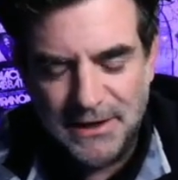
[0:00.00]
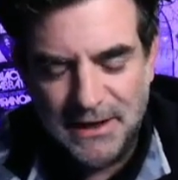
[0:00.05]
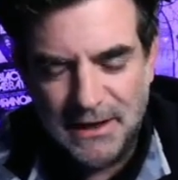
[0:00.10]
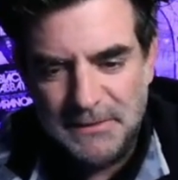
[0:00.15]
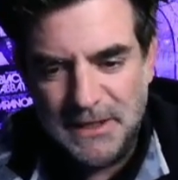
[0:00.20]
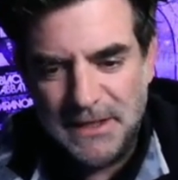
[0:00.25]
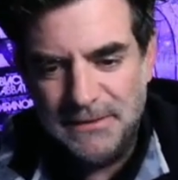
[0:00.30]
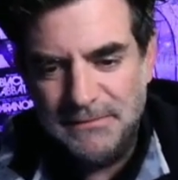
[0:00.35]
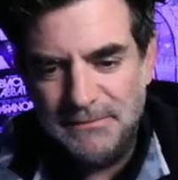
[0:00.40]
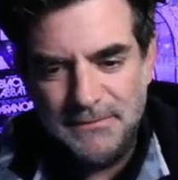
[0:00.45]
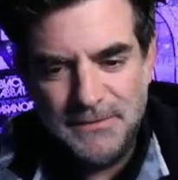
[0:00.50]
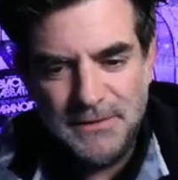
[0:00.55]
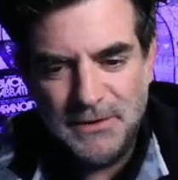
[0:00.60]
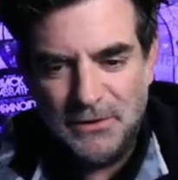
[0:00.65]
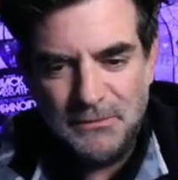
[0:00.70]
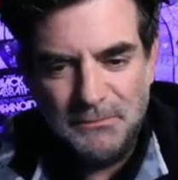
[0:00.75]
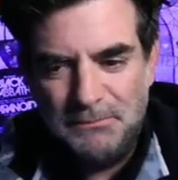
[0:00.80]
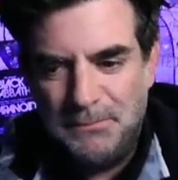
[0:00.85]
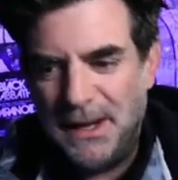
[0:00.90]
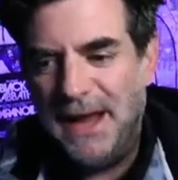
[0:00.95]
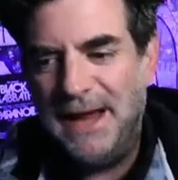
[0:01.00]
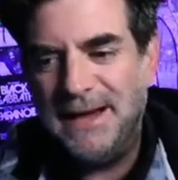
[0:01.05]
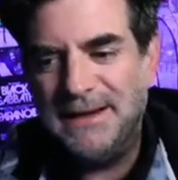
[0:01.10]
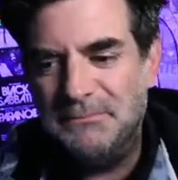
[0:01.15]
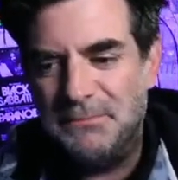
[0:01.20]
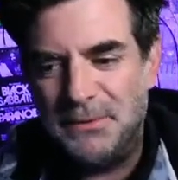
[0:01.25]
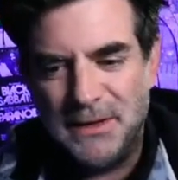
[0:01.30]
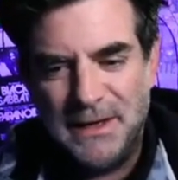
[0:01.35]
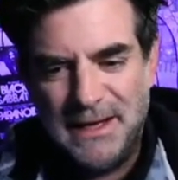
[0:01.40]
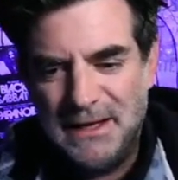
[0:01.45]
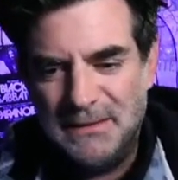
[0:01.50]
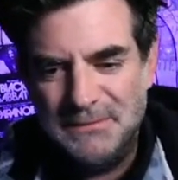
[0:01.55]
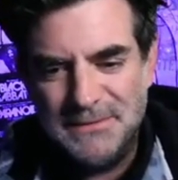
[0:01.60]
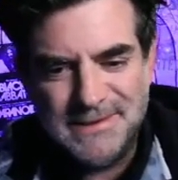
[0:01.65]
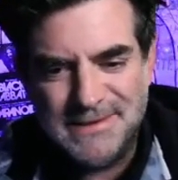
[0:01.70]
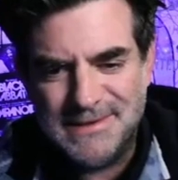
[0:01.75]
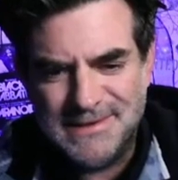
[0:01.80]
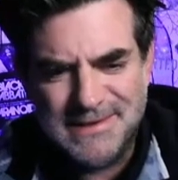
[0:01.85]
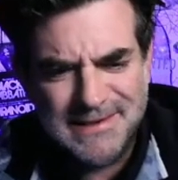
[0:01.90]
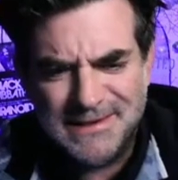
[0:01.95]
I mean, Bang and Blame
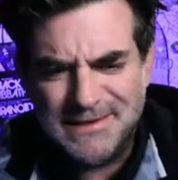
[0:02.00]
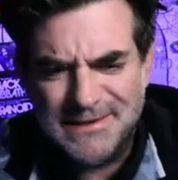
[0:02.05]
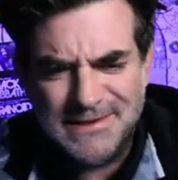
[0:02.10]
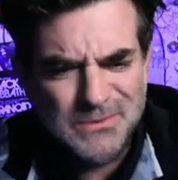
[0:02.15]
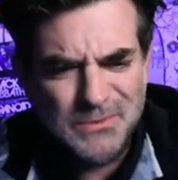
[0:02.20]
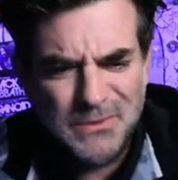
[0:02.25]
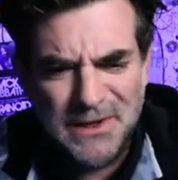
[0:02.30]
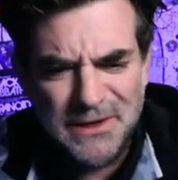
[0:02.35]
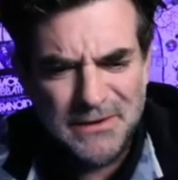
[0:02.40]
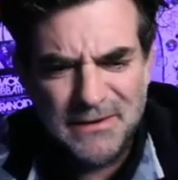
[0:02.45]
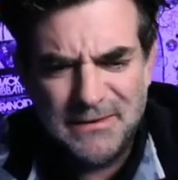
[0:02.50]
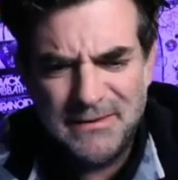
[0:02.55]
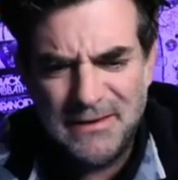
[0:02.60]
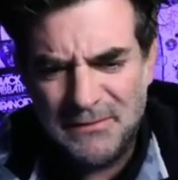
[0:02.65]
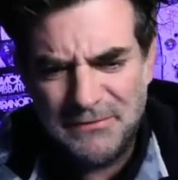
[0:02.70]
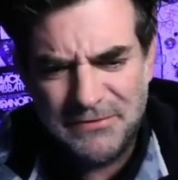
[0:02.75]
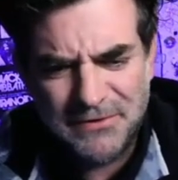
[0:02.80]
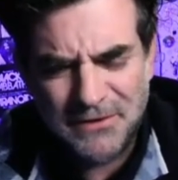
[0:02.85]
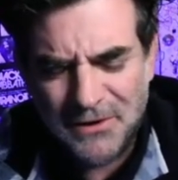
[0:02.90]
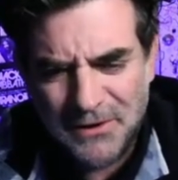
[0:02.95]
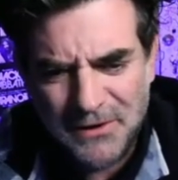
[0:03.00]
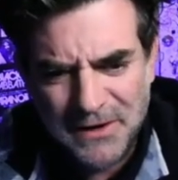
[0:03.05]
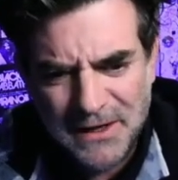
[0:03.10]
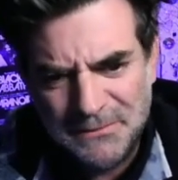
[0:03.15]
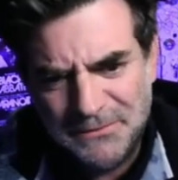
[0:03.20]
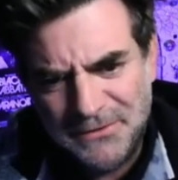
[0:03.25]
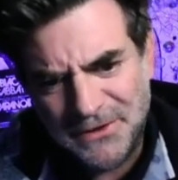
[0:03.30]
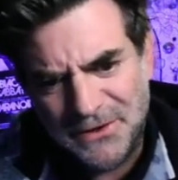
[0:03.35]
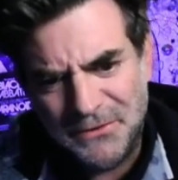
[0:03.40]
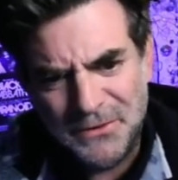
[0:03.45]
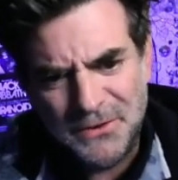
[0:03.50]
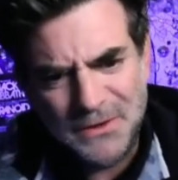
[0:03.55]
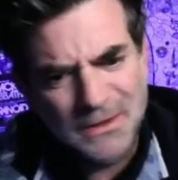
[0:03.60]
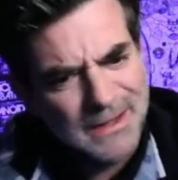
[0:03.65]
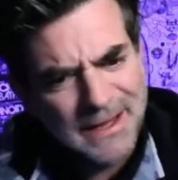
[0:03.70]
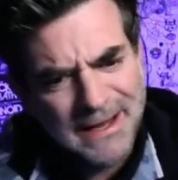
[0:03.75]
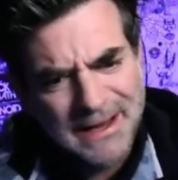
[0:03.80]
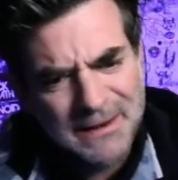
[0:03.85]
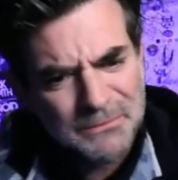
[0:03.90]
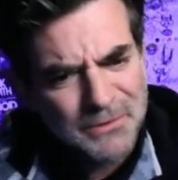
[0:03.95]
is just like this weird attempt for REM to go
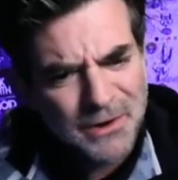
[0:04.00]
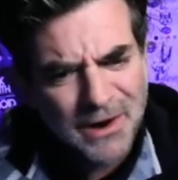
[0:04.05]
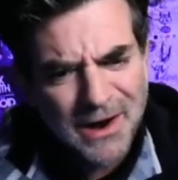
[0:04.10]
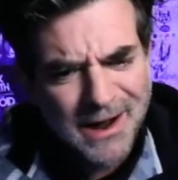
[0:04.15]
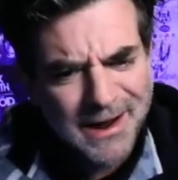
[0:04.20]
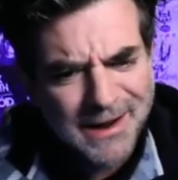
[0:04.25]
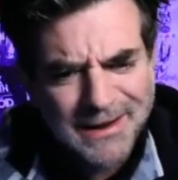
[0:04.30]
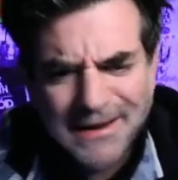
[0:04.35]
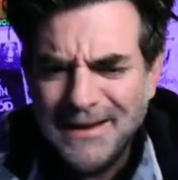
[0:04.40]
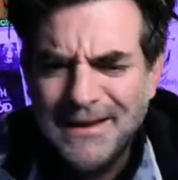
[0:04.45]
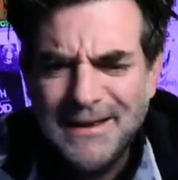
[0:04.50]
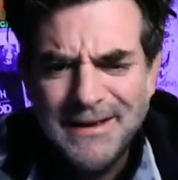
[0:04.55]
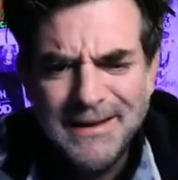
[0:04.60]
glam rock.